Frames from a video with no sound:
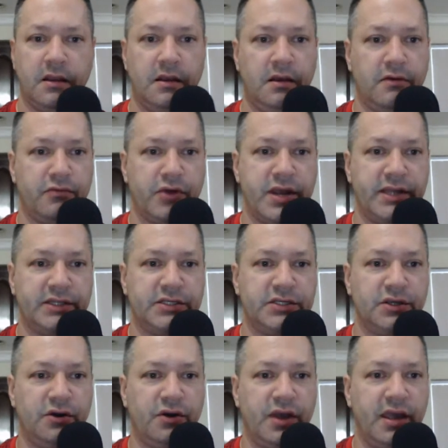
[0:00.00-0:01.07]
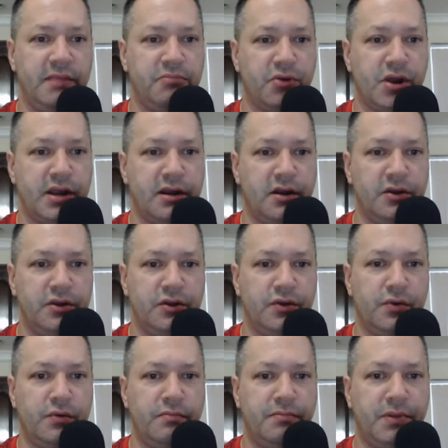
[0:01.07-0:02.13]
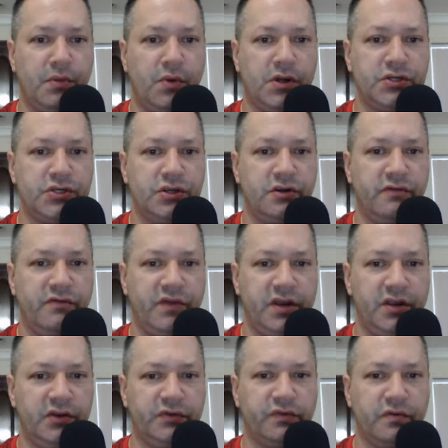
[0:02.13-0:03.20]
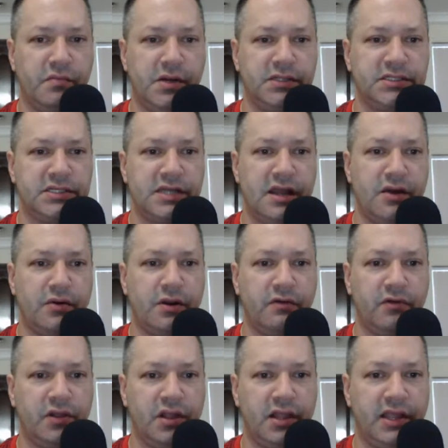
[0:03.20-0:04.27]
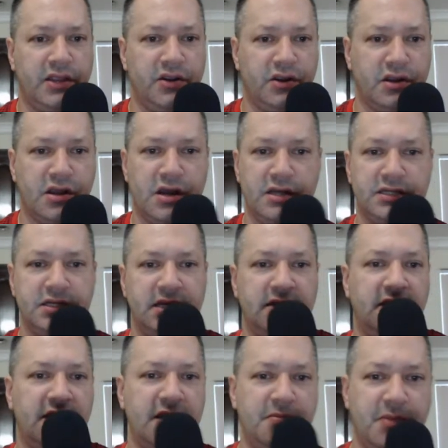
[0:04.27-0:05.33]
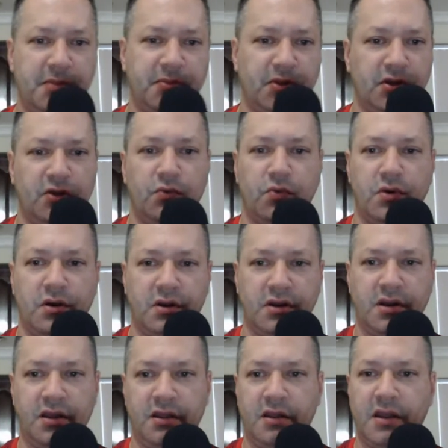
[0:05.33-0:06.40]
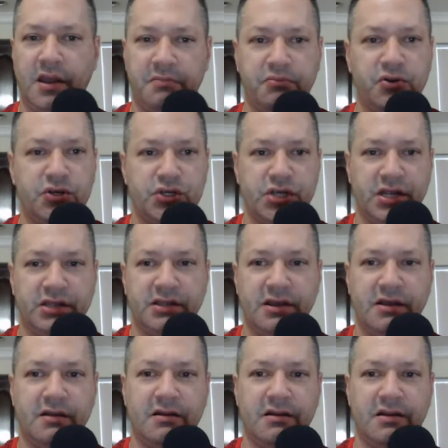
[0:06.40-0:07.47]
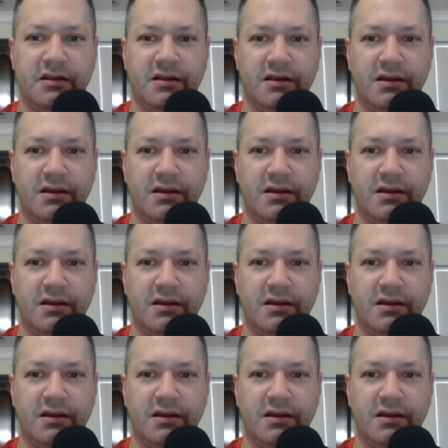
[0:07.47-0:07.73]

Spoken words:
right. So, hey, Brian, how you doing? Been watching your videos for months now, and I really like your content. Keep up the good work. I appreciate that.